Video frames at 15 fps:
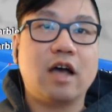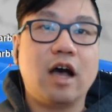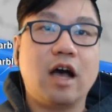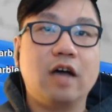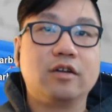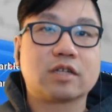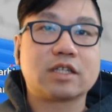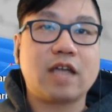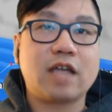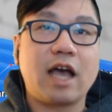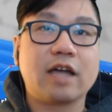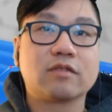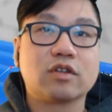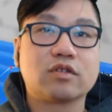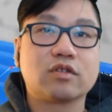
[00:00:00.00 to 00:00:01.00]

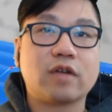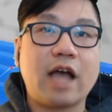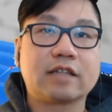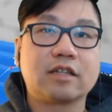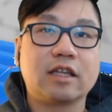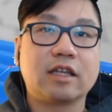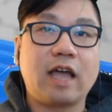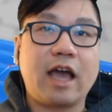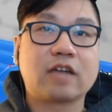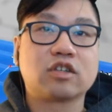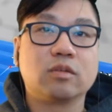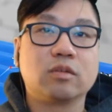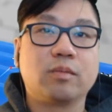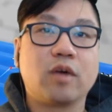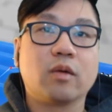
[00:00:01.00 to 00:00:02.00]
underside of the track the
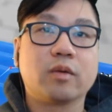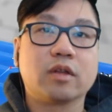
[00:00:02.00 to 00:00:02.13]
actual part